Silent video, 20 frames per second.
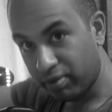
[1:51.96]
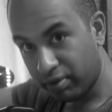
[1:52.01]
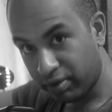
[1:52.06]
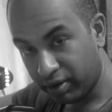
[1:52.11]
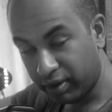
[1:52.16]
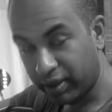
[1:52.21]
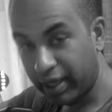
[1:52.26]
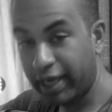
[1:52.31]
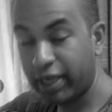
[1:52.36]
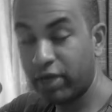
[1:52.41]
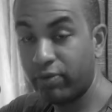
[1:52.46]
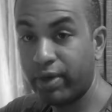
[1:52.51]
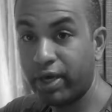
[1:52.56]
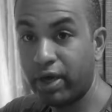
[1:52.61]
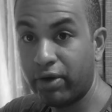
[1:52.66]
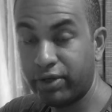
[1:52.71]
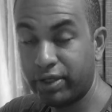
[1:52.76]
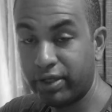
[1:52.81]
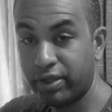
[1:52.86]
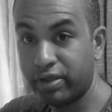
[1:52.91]
Later we
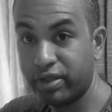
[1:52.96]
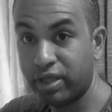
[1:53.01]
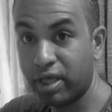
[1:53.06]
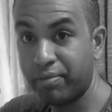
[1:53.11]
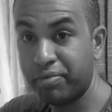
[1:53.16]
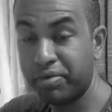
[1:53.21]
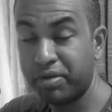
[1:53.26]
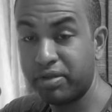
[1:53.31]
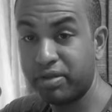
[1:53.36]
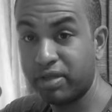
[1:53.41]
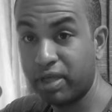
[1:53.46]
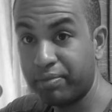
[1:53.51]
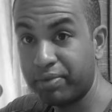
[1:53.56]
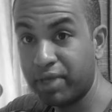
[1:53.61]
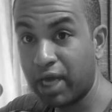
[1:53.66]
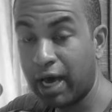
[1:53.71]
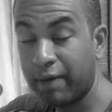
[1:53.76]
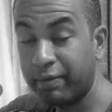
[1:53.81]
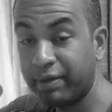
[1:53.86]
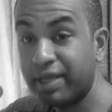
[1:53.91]
go to the
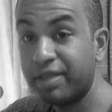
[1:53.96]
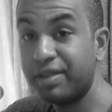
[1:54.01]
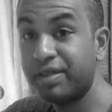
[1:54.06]
subdominant,